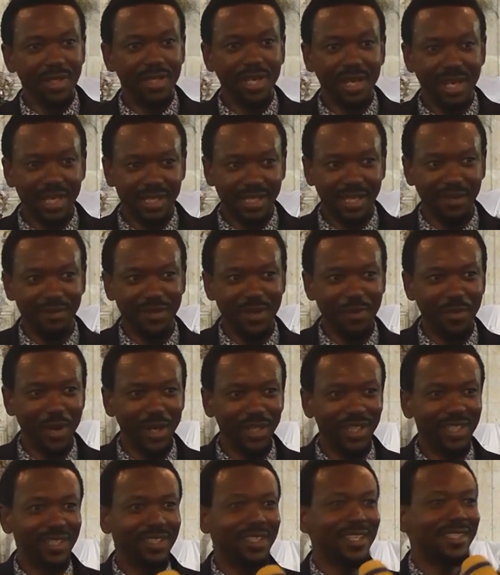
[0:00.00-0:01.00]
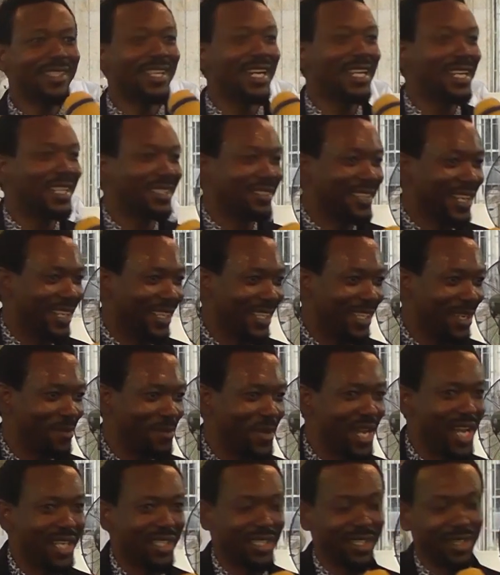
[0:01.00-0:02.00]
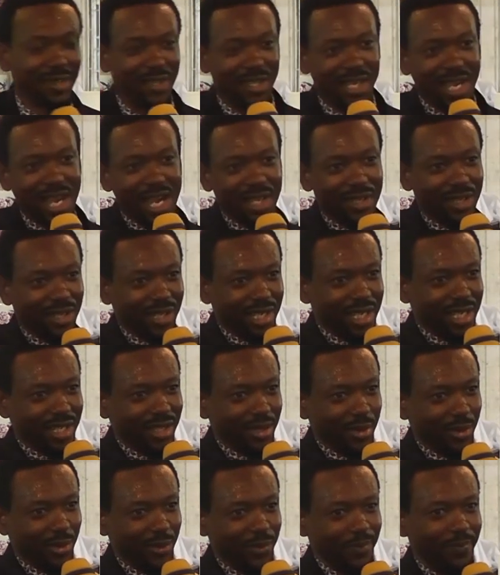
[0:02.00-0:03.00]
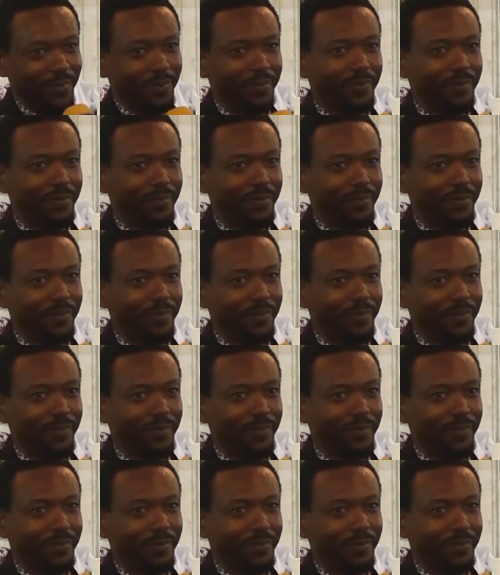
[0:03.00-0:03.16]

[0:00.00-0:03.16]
They received the money. They started thanking me. I said, okay, I don't get you.